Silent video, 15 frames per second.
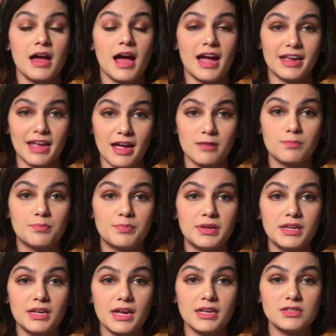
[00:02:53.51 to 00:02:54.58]
Again,
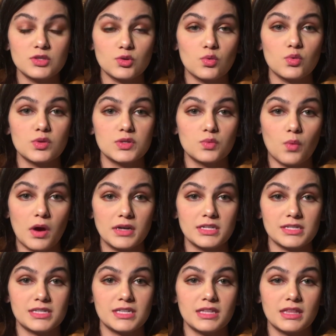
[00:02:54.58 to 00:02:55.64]
PA schools want
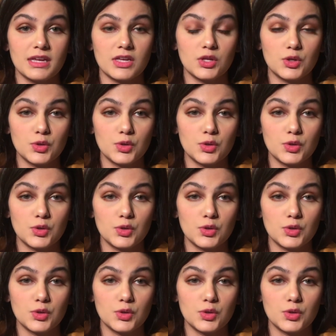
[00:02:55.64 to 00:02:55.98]
to see that